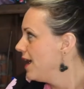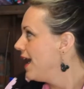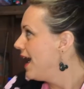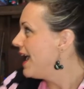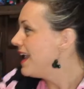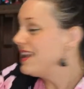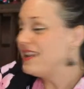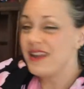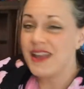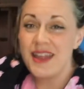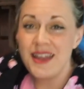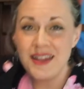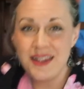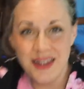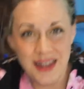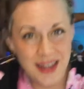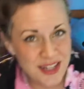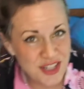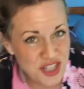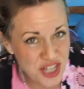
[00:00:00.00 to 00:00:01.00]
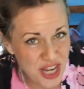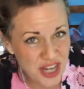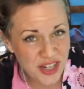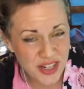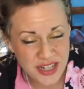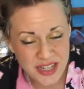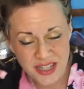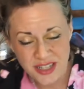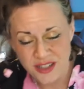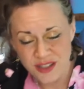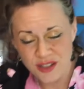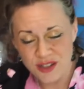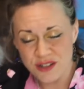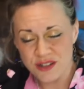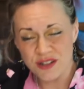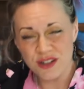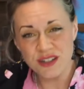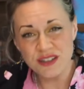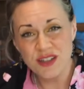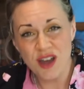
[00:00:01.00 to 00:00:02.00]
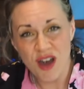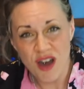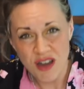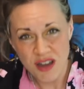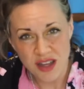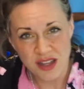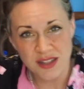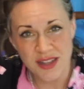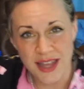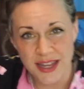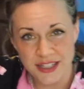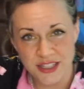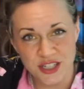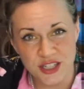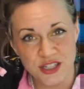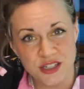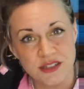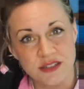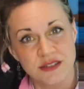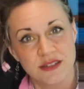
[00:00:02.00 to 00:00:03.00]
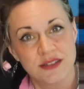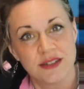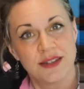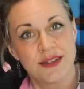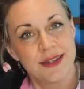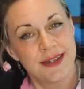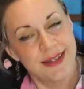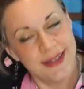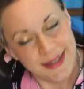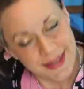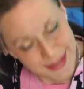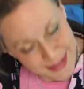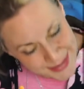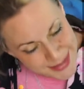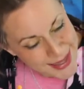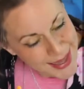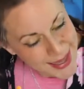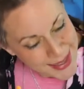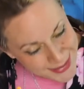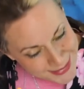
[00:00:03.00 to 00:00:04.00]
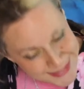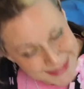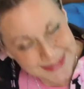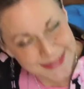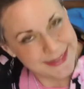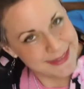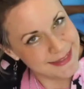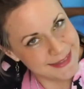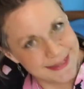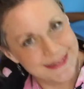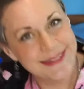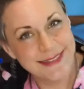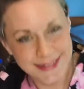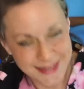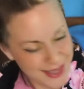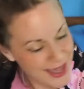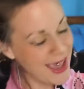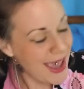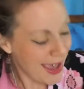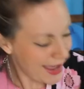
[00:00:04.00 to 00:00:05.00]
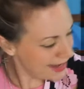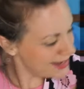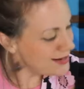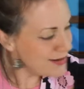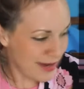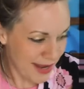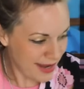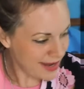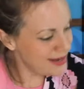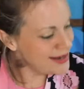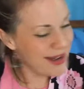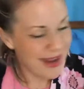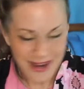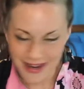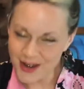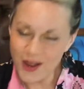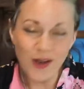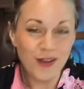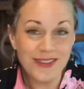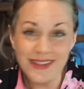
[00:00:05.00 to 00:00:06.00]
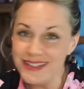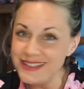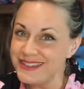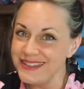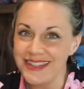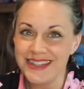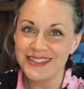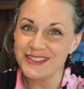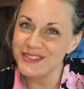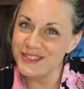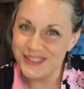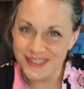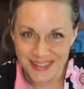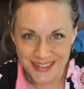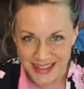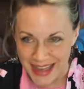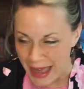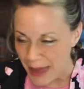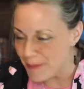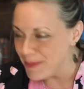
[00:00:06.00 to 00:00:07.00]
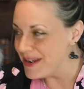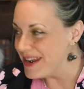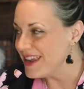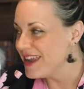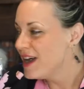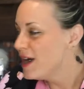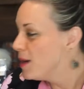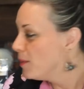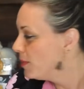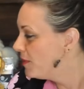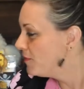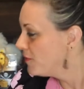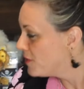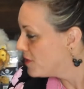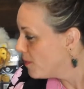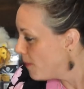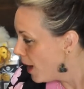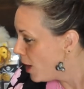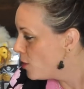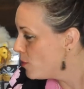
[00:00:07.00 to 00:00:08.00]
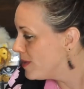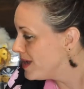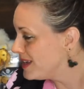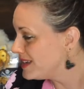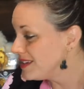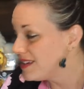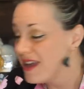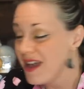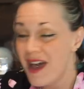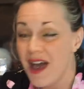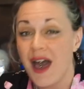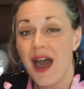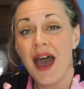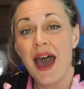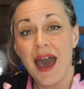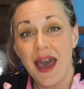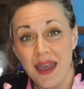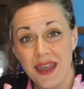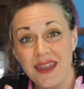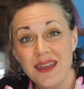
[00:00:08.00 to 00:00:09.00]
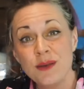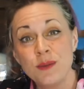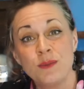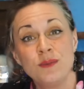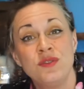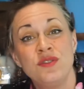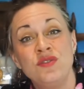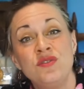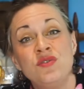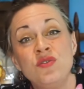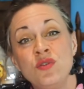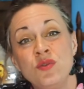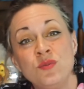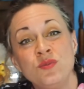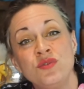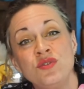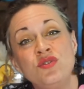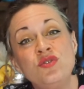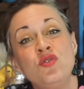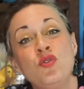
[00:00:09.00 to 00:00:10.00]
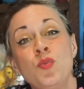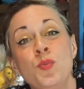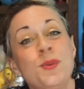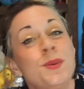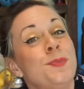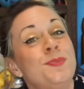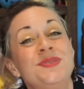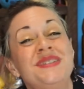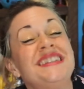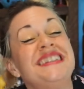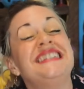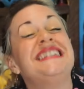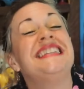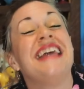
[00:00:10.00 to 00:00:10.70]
And and and Cherry, you're a doll collector. Yes. And and and all these things are still happening, but for the moment, I am Tsum Tsum obsessed.